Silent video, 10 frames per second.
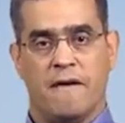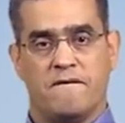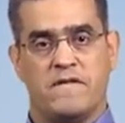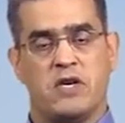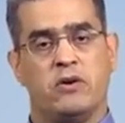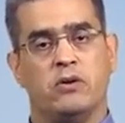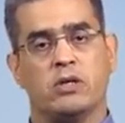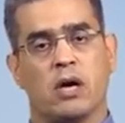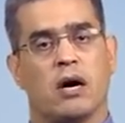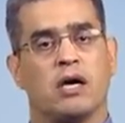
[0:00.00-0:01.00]

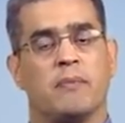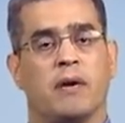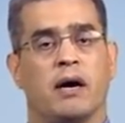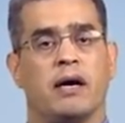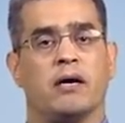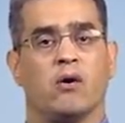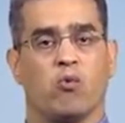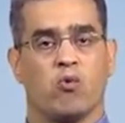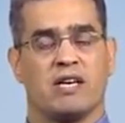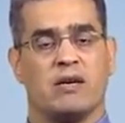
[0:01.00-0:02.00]
Views occupy
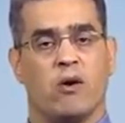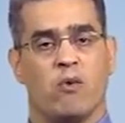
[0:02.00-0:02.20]
a